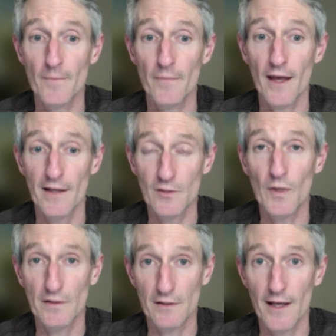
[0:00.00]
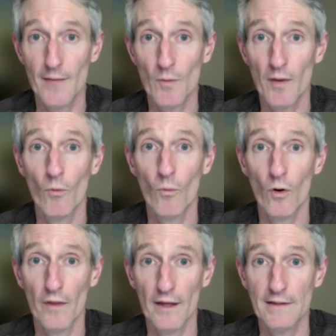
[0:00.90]
and speak to them about
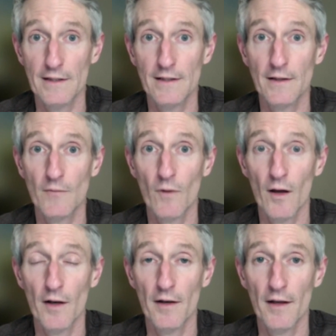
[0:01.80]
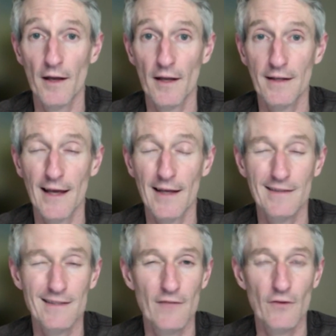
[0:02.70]
what they did and
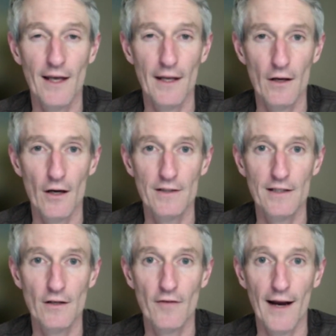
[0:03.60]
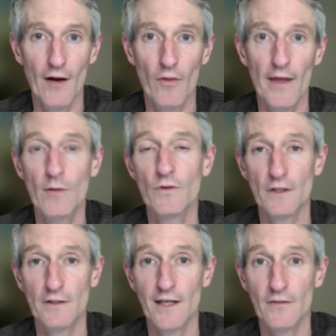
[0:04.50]
see if you can get any idea of how they were
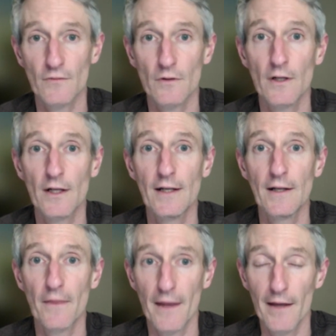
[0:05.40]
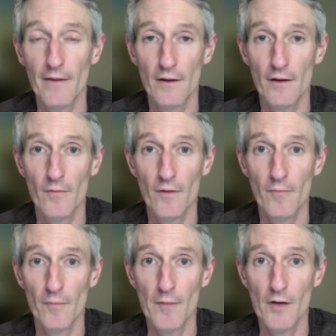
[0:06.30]
successful. They're the
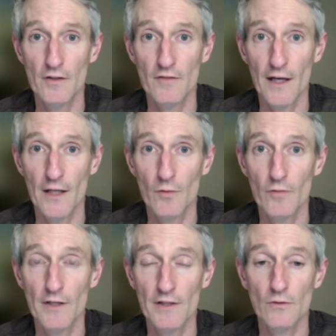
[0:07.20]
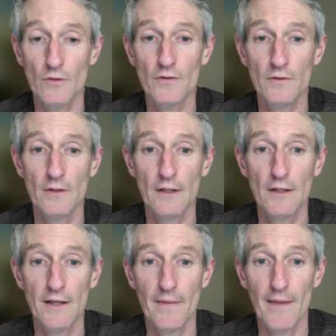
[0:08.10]
most valuable resource
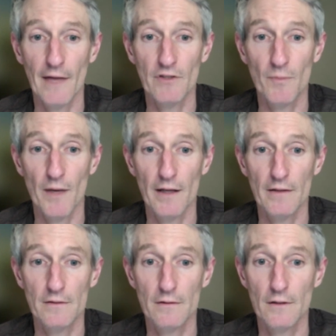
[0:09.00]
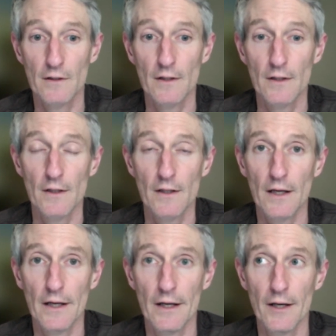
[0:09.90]
in that respect.
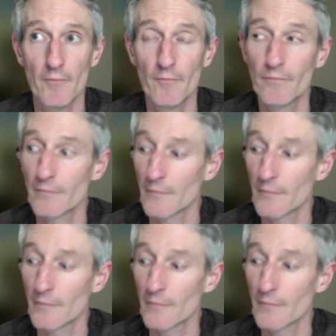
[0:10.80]
So